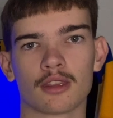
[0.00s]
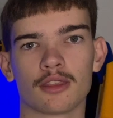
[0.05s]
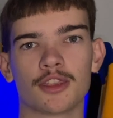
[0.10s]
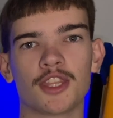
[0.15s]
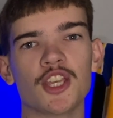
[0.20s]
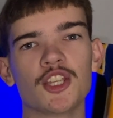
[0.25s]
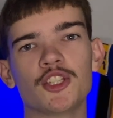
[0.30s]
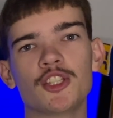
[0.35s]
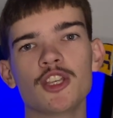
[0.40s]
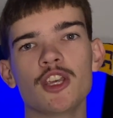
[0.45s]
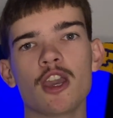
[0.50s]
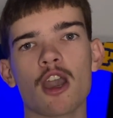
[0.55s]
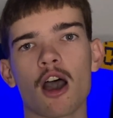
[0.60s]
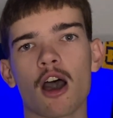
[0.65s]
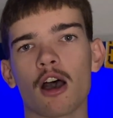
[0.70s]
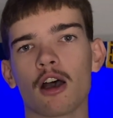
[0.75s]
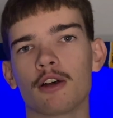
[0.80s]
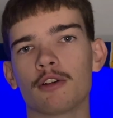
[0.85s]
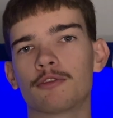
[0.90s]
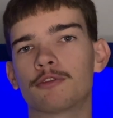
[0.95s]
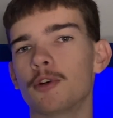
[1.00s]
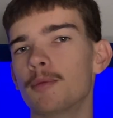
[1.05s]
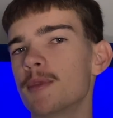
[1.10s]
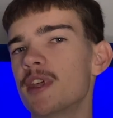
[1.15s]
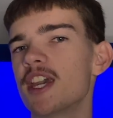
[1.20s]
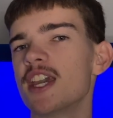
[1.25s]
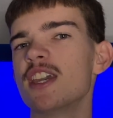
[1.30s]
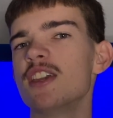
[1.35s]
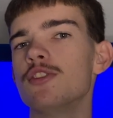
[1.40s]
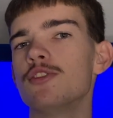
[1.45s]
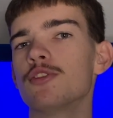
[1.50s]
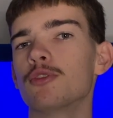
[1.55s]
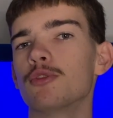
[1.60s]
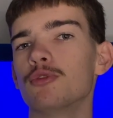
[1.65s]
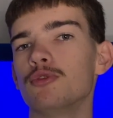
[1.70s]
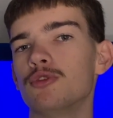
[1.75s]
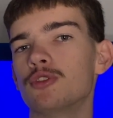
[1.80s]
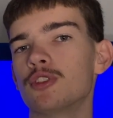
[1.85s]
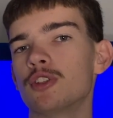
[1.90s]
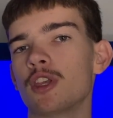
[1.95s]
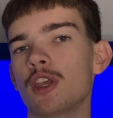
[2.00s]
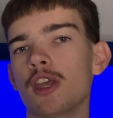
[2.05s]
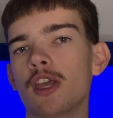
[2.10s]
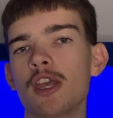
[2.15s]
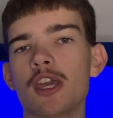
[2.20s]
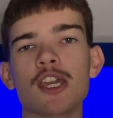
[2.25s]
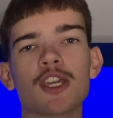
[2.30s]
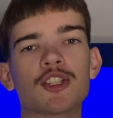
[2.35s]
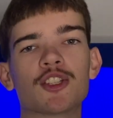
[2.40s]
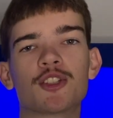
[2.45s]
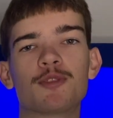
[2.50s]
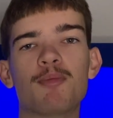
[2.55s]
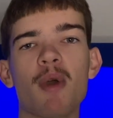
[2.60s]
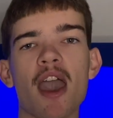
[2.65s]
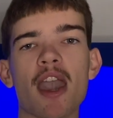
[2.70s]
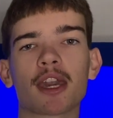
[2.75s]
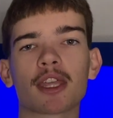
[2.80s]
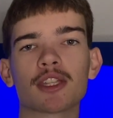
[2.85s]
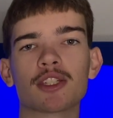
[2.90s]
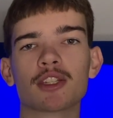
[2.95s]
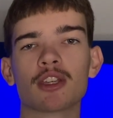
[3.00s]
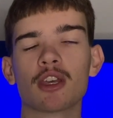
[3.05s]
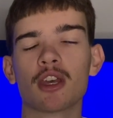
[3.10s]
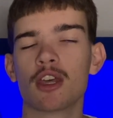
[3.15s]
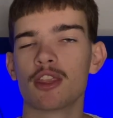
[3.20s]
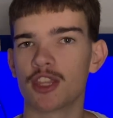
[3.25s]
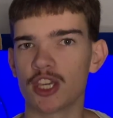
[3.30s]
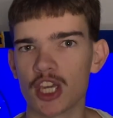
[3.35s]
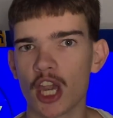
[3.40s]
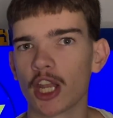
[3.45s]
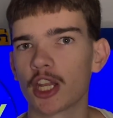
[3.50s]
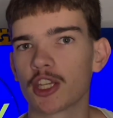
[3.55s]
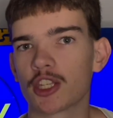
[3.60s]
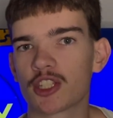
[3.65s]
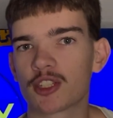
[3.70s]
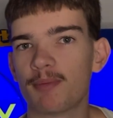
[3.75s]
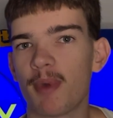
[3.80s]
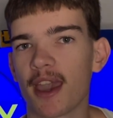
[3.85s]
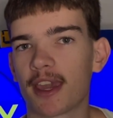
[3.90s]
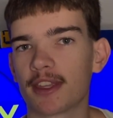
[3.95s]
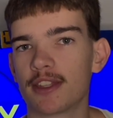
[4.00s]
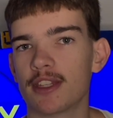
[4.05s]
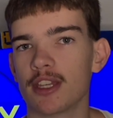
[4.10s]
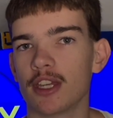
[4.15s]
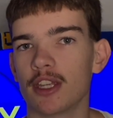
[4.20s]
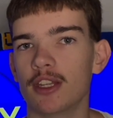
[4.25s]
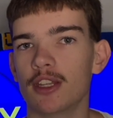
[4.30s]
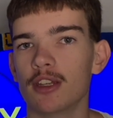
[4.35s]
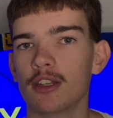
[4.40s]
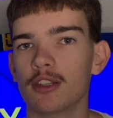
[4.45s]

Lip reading: This year, from the Eagles, expect the unexpected.